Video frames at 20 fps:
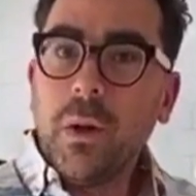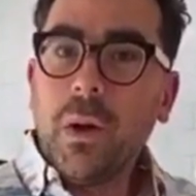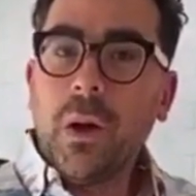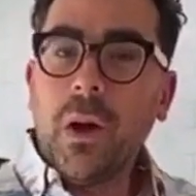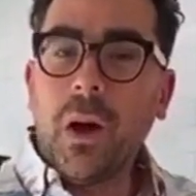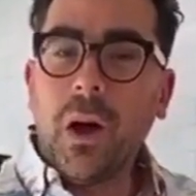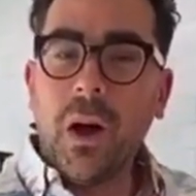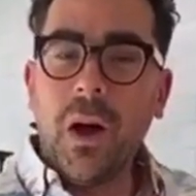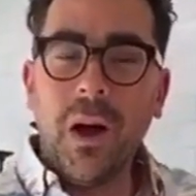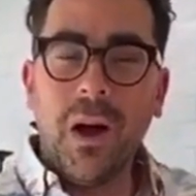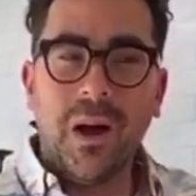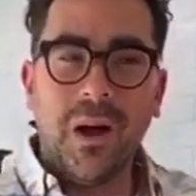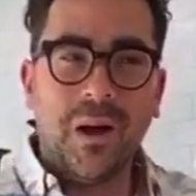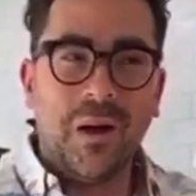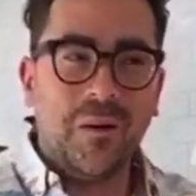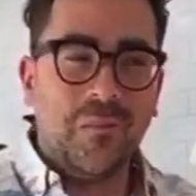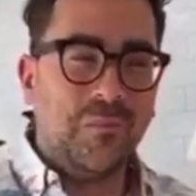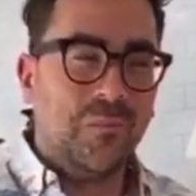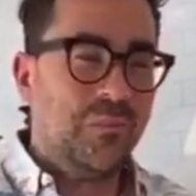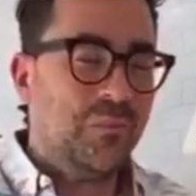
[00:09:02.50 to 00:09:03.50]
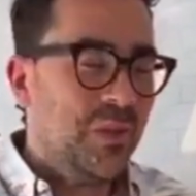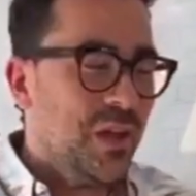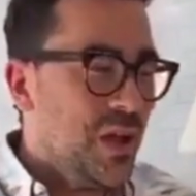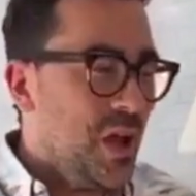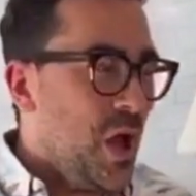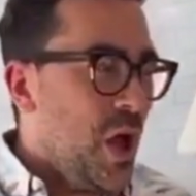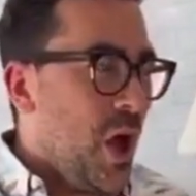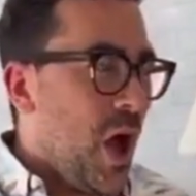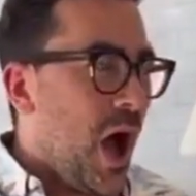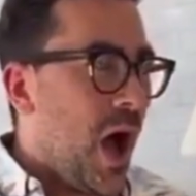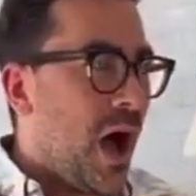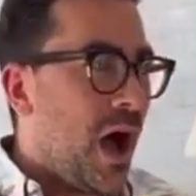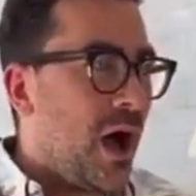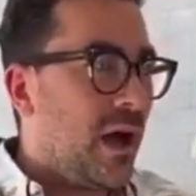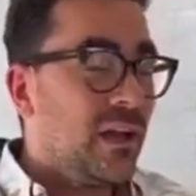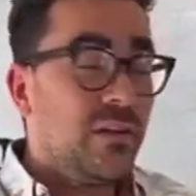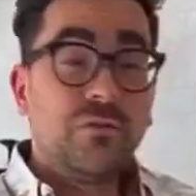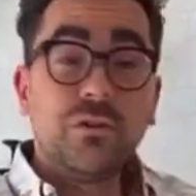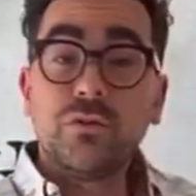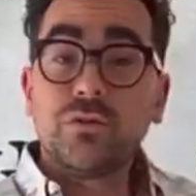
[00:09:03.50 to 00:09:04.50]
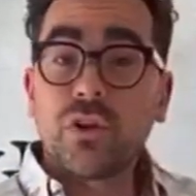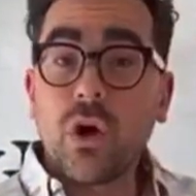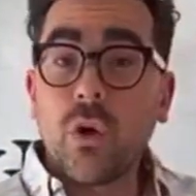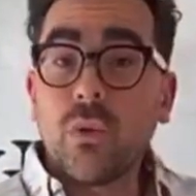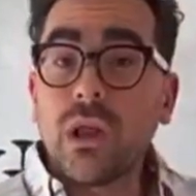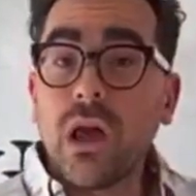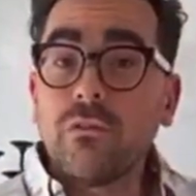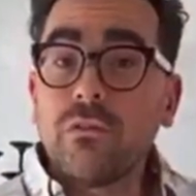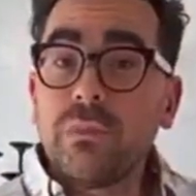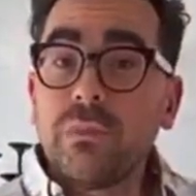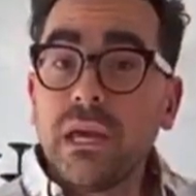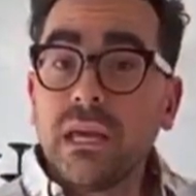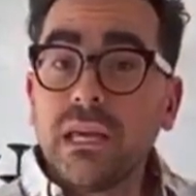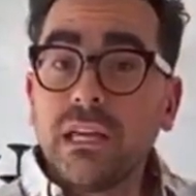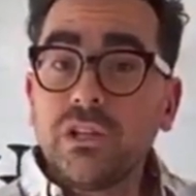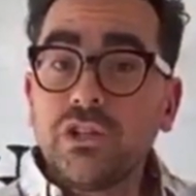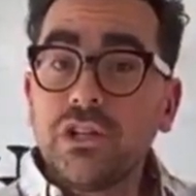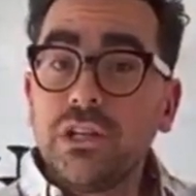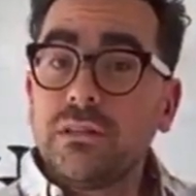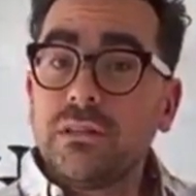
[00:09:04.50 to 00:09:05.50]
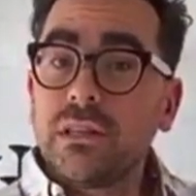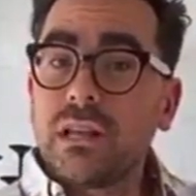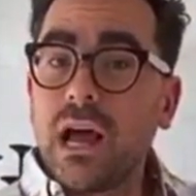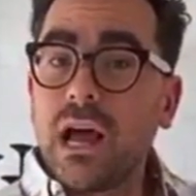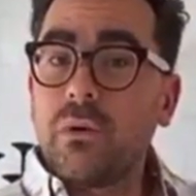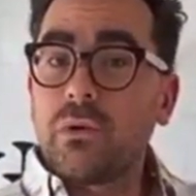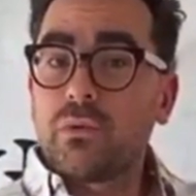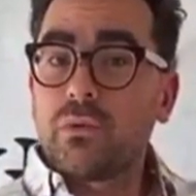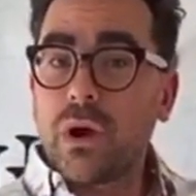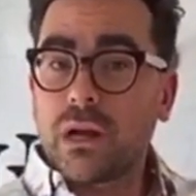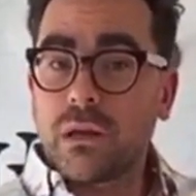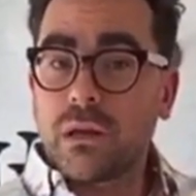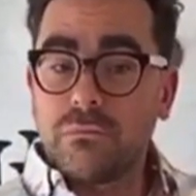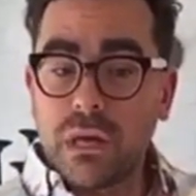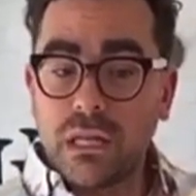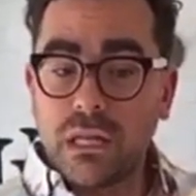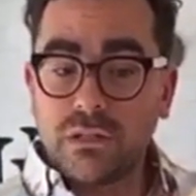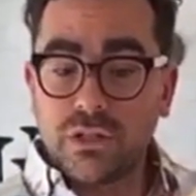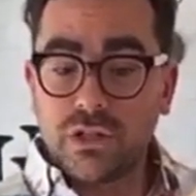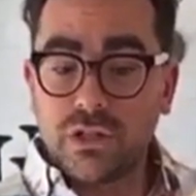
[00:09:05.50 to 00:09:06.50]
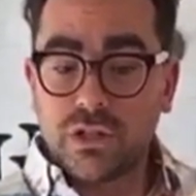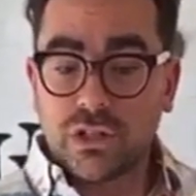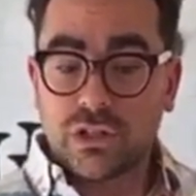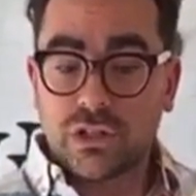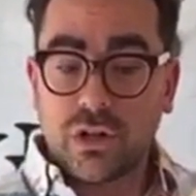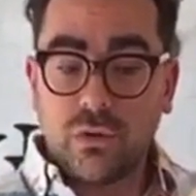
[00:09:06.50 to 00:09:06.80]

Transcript: If you don't have a baking sheet, then I would recommend to just go